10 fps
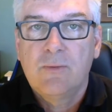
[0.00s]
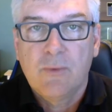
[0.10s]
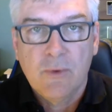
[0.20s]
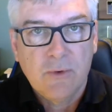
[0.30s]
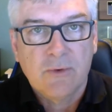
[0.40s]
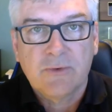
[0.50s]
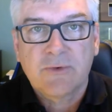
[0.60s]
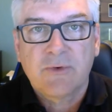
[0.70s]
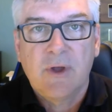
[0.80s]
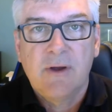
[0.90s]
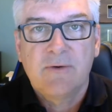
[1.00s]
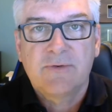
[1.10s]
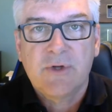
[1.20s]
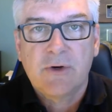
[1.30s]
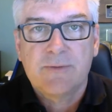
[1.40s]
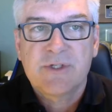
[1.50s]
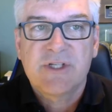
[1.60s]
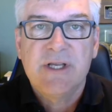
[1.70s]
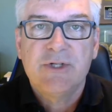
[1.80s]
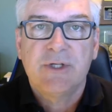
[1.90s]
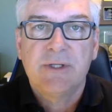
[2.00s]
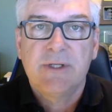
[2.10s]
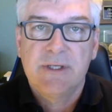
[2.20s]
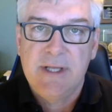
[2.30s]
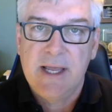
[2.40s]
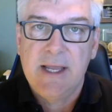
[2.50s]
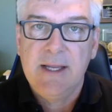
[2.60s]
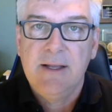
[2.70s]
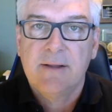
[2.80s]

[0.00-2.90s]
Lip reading: rules of circumcision today,